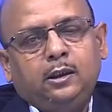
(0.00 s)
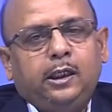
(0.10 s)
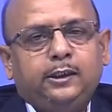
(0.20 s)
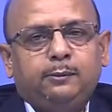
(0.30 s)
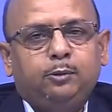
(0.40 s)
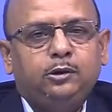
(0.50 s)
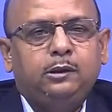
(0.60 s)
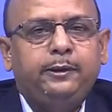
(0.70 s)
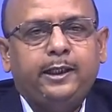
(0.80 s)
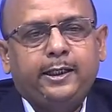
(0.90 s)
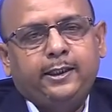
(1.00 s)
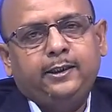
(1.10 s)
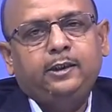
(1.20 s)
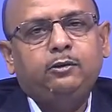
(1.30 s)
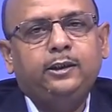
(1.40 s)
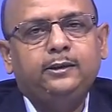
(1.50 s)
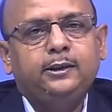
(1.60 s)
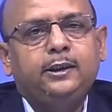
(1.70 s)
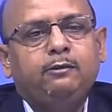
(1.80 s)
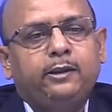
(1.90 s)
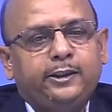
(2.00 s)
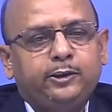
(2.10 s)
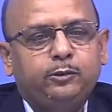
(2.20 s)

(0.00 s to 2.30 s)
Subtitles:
And suppose you have a target, and you can see that what needs